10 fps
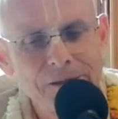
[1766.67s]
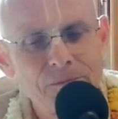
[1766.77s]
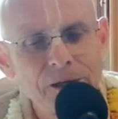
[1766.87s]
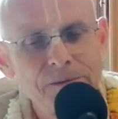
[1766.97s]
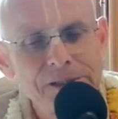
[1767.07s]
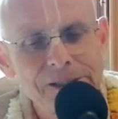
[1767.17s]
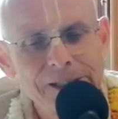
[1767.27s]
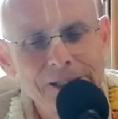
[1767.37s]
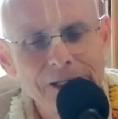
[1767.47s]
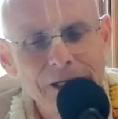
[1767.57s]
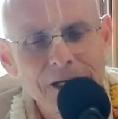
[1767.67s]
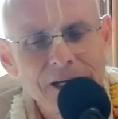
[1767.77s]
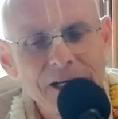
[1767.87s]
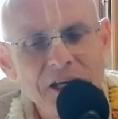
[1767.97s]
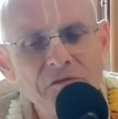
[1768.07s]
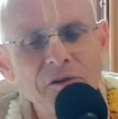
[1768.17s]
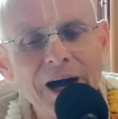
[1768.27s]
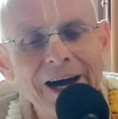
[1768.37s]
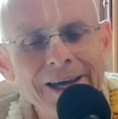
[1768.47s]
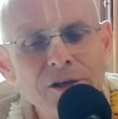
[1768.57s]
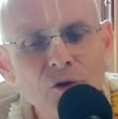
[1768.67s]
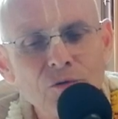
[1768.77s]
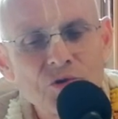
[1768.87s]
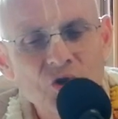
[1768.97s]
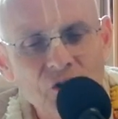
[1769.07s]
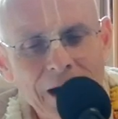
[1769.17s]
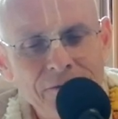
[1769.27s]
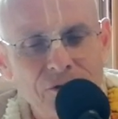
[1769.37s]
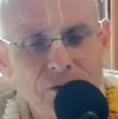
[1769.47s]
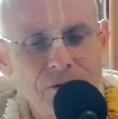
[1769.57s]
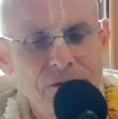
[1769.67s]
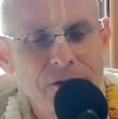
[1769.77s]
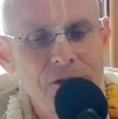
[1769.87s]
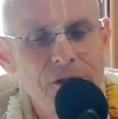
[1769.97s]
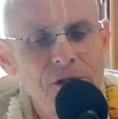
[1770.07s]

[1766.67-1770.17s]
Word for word: And Prabhupada said, if I don't travel,